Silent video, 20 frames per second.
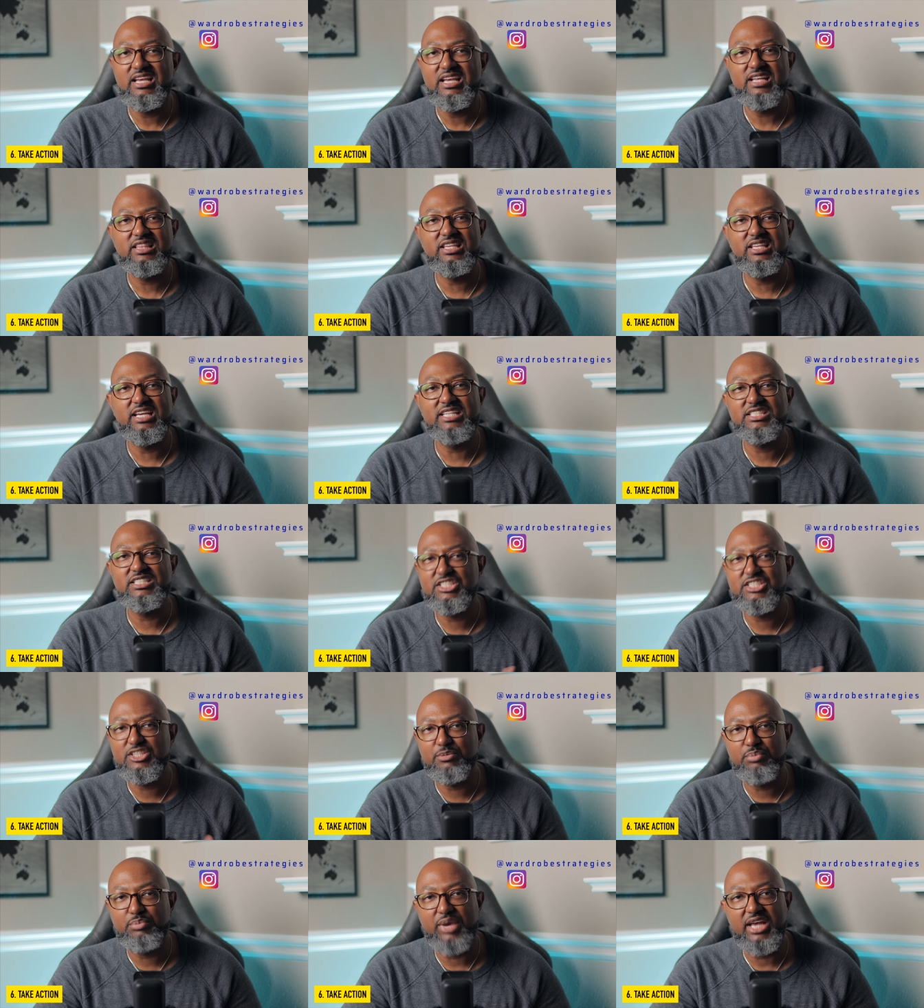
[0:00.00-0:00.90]
the
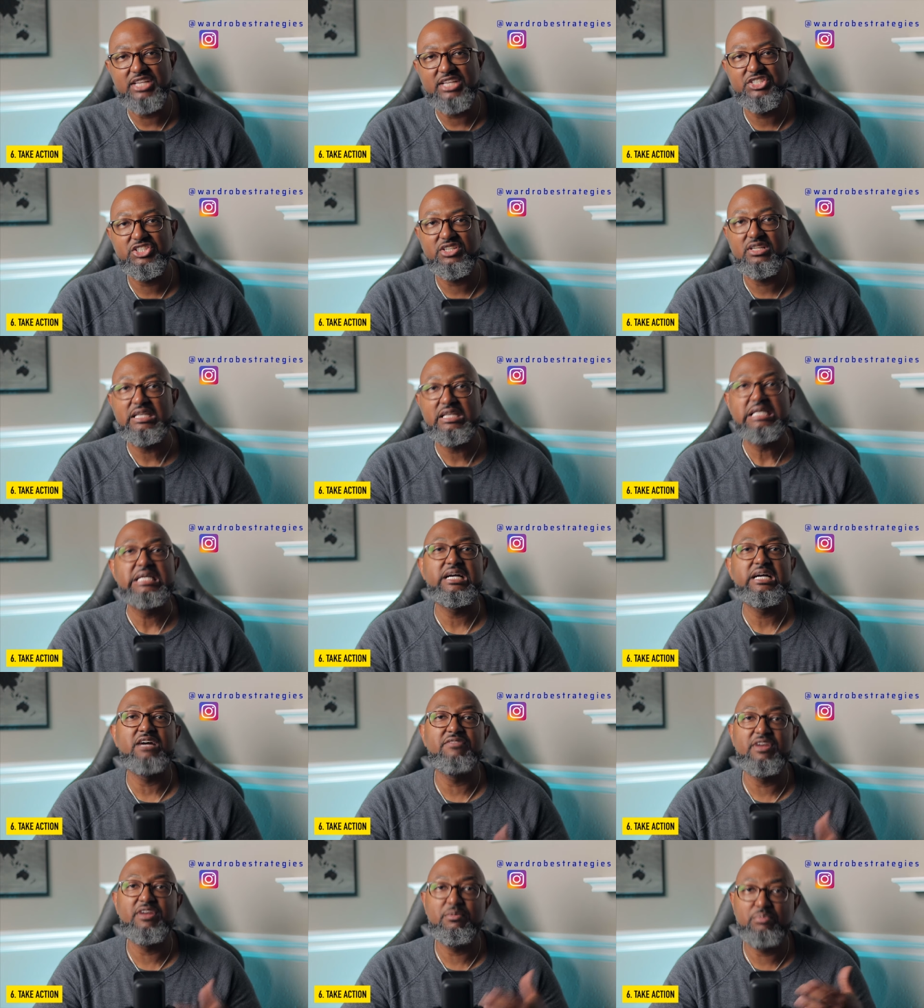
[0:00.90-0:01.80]
anticipation
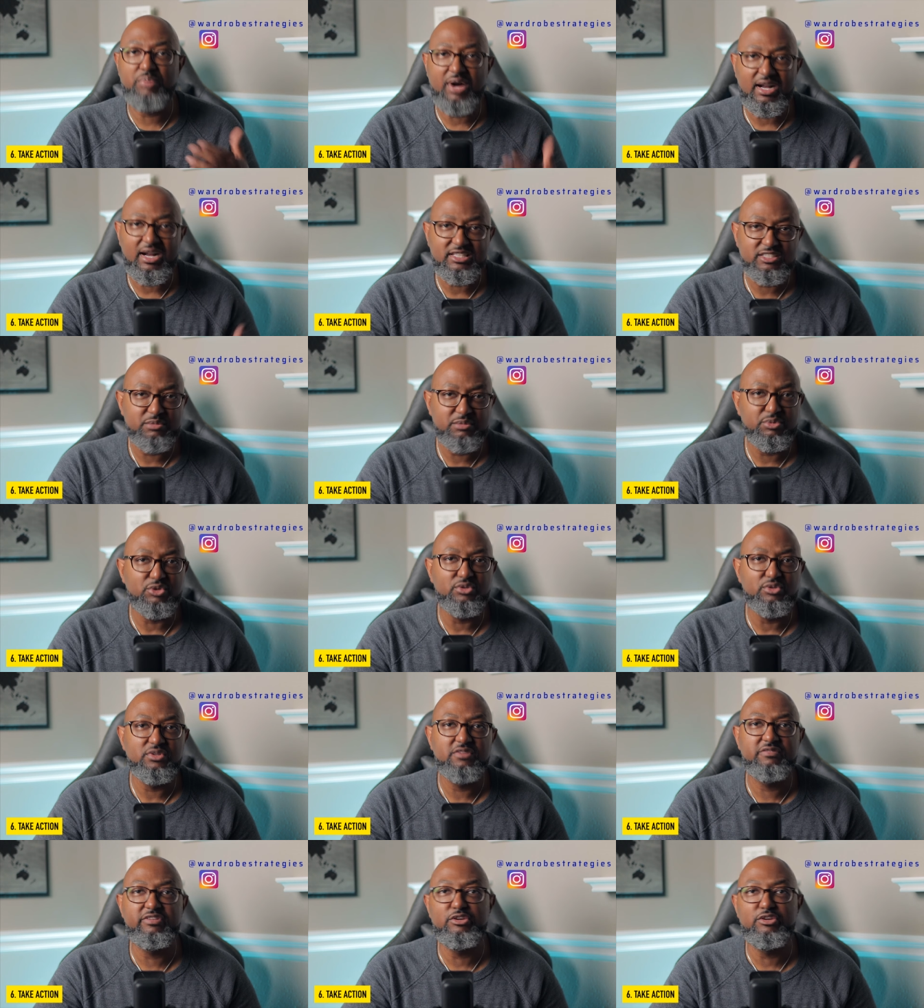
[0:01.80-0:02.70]
of a possible
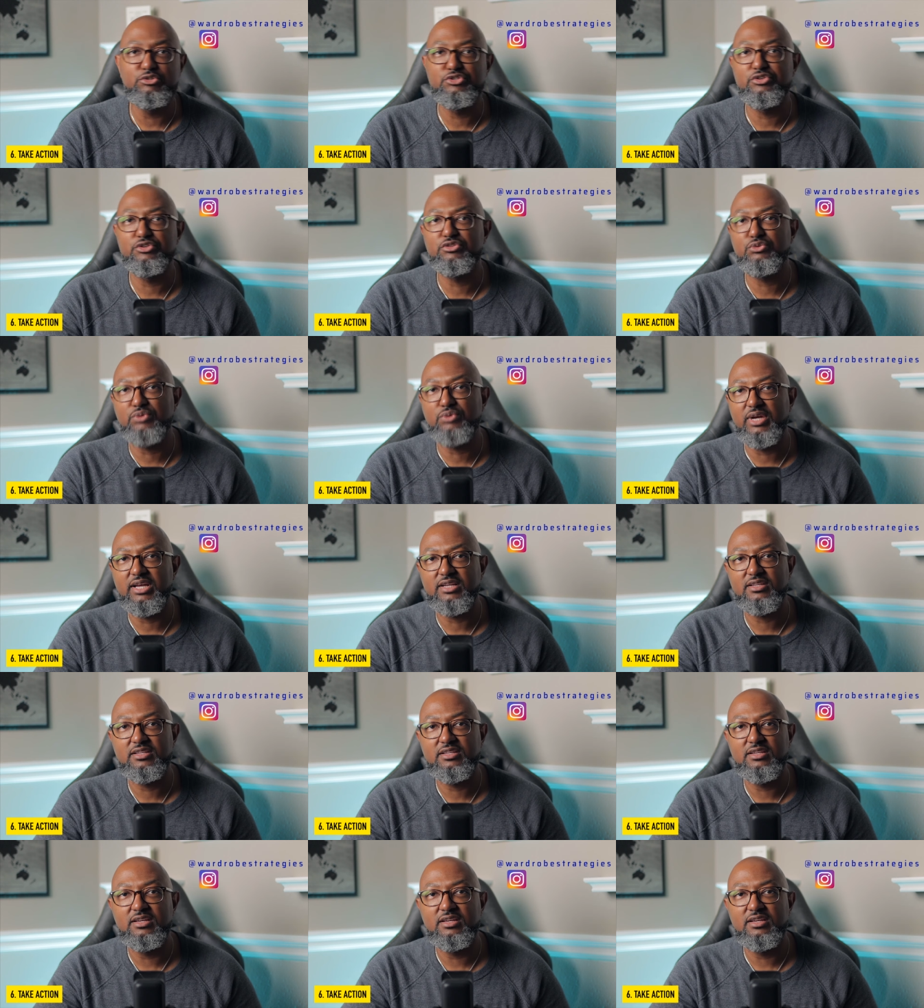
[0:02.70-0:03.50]
future threat,